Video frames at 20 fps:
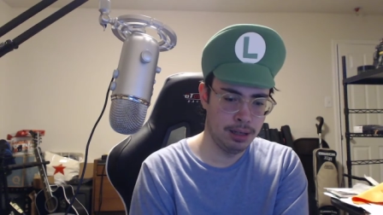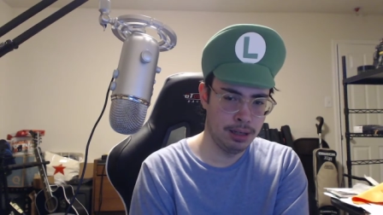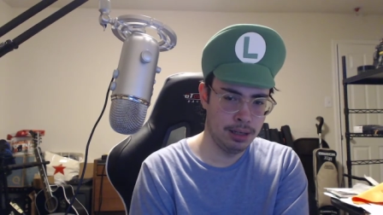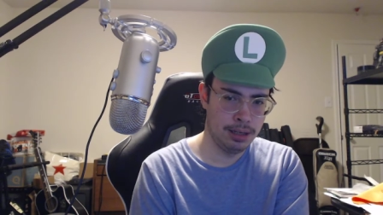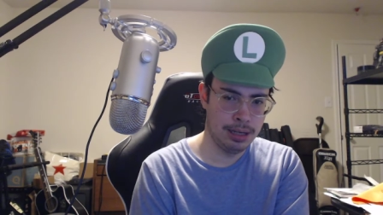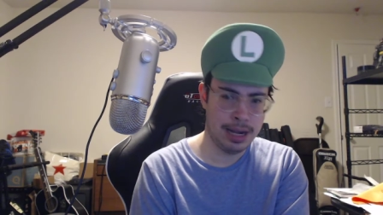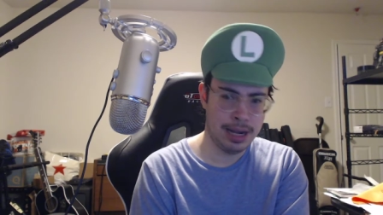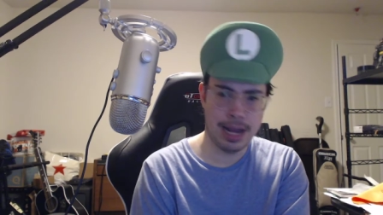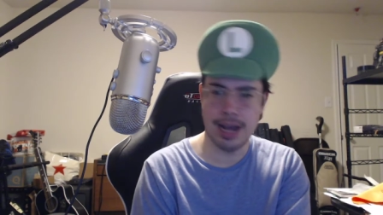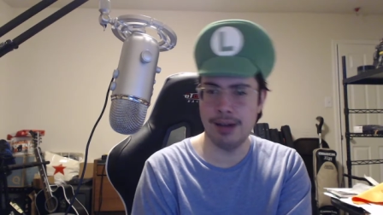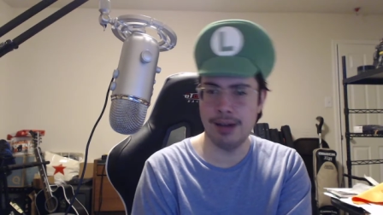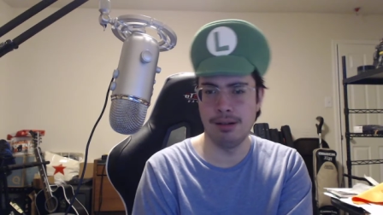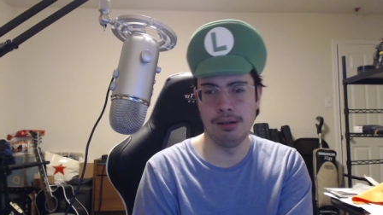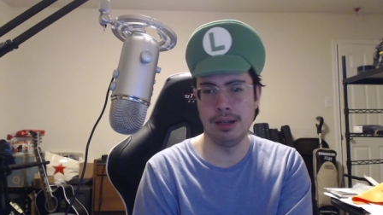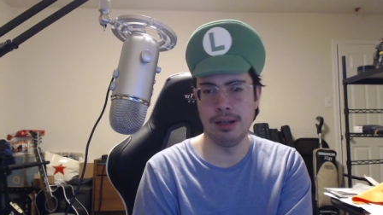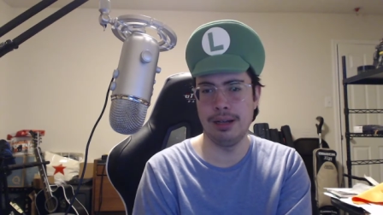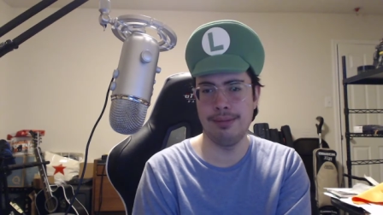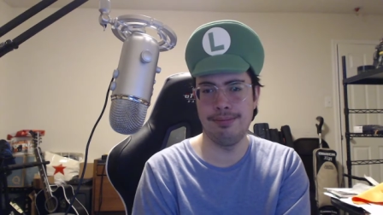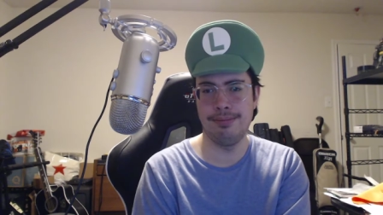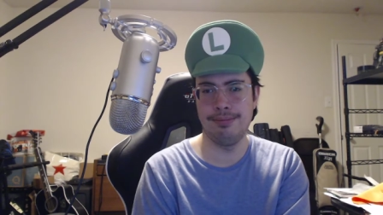handled
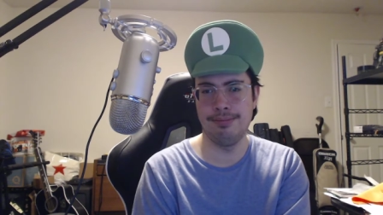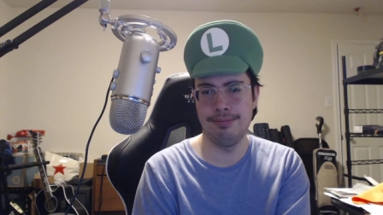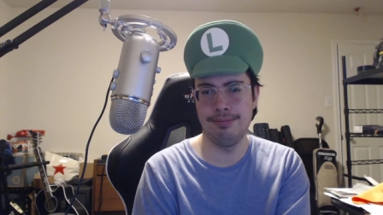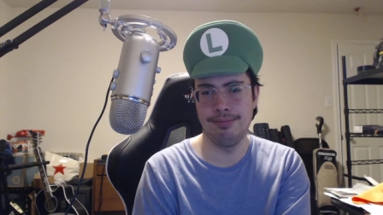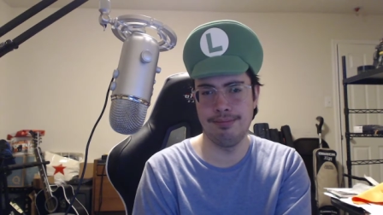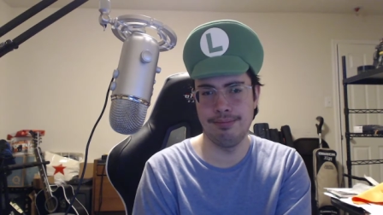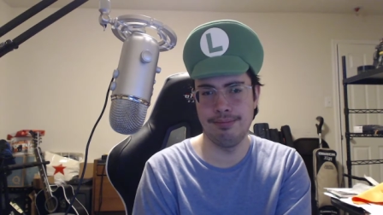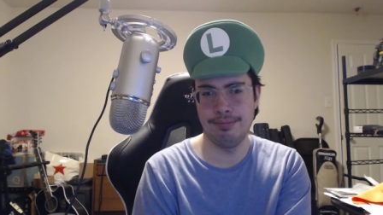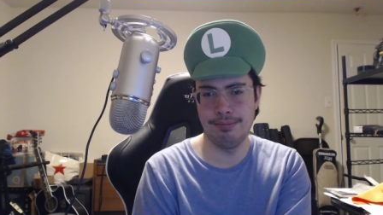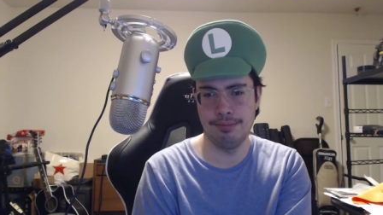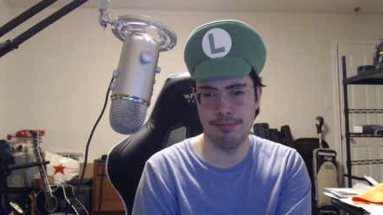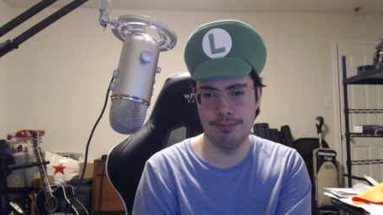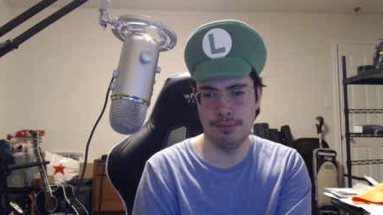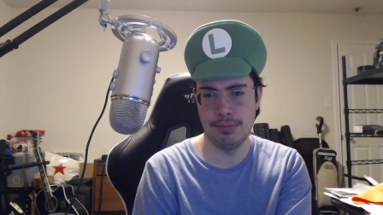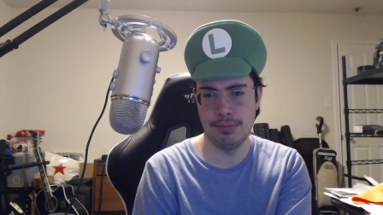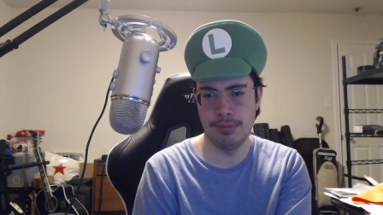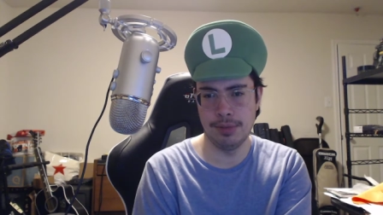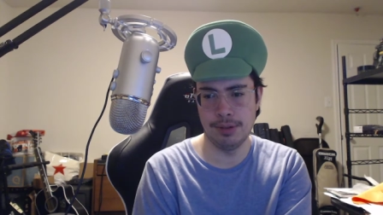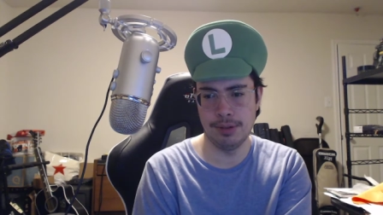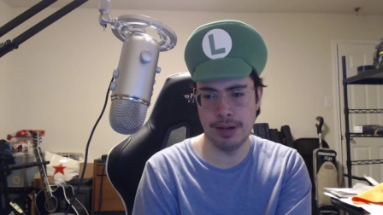it
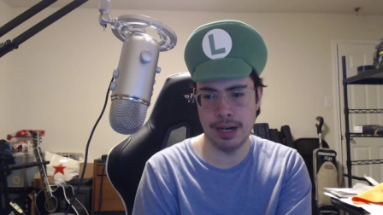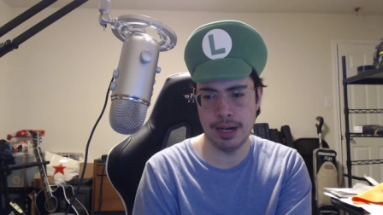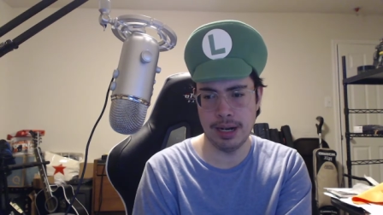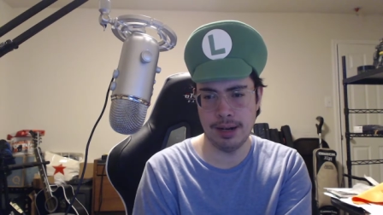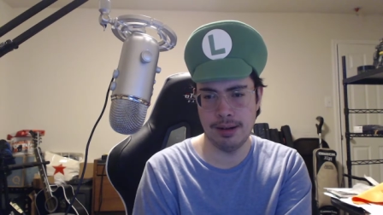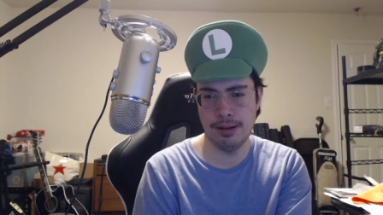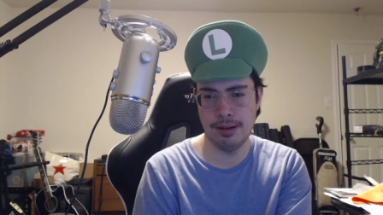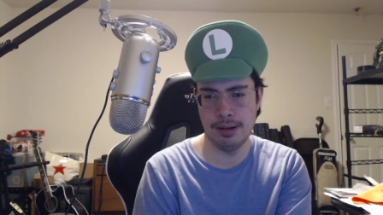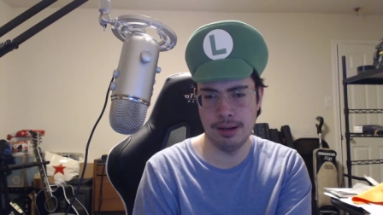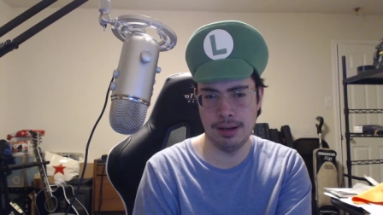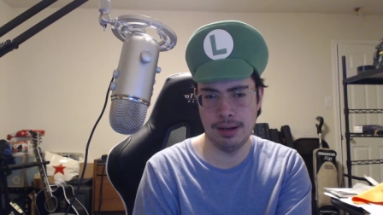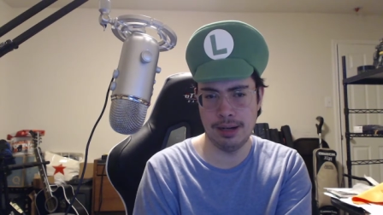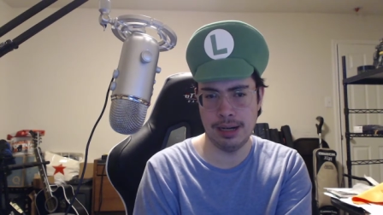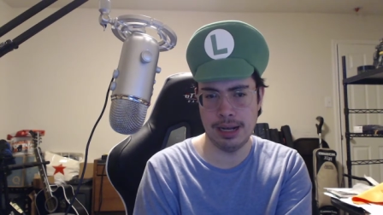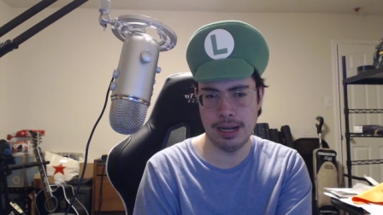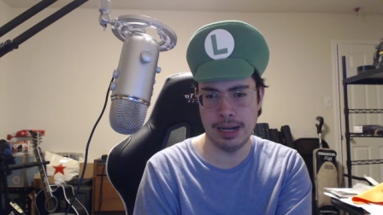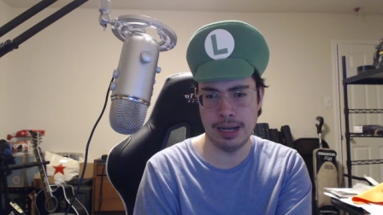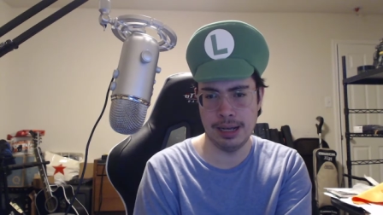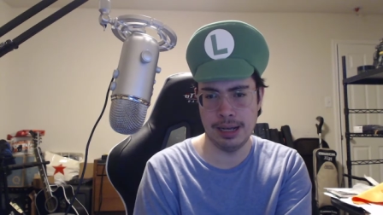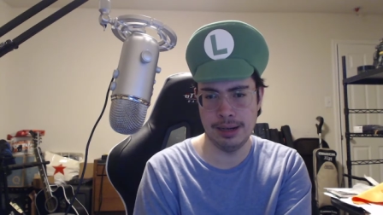the way I could,
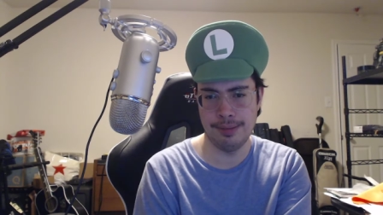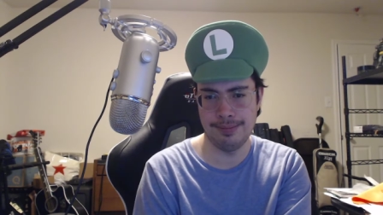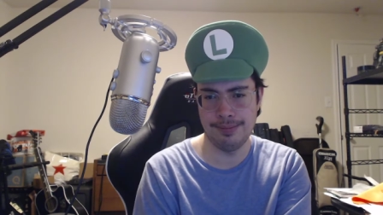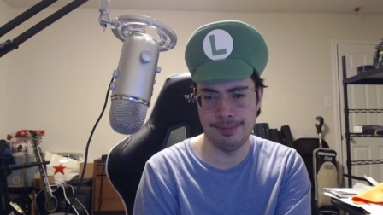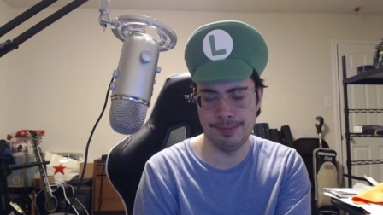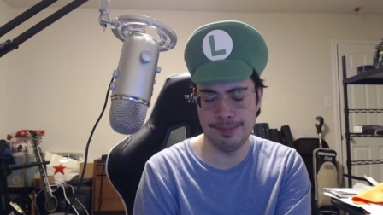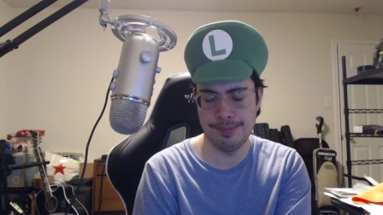and